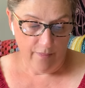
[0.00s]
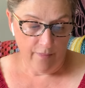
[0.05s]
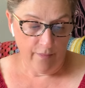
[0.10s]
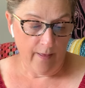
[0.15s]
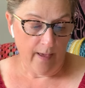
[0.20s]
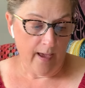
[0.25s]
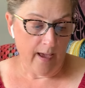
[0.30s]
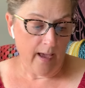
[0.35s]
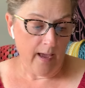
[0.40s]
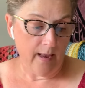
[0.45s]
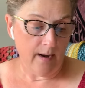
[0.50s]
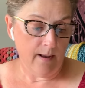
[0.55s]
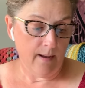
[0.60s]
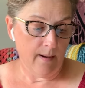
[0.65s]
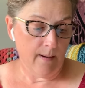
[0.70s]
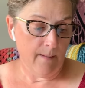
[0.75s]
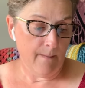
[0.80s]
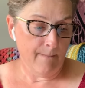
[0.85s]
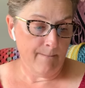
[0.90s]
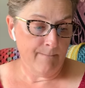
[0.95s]
that
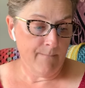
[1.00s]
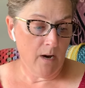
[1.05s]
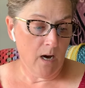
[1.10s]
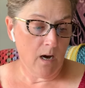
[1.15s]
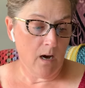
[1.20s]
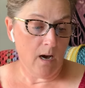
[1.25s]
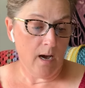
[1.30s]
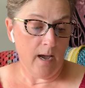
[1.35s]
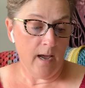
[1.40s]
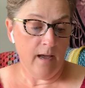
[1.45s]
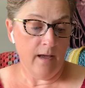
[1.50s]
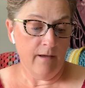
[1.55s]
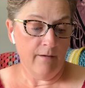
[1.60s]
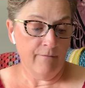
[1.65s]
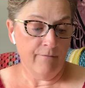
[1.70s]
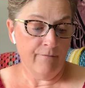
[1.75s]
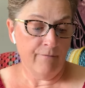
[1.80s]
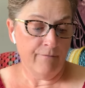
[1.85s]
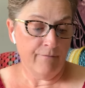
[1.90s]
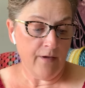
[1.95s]
my
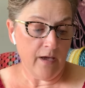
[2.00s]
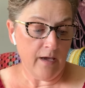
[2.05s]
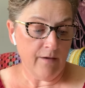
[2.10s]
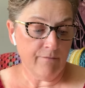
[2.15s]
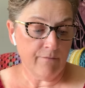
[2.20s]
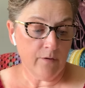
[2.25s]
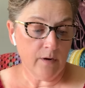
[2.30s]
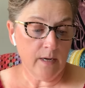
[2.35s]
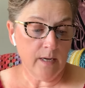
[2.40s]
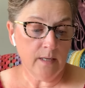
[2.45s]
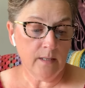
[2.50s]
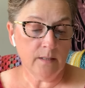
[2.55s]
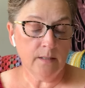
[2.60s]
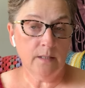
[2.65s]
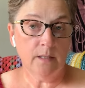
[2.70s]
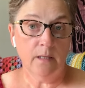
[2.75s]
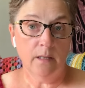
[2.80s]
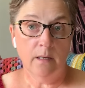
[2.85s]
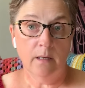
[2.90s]
favorite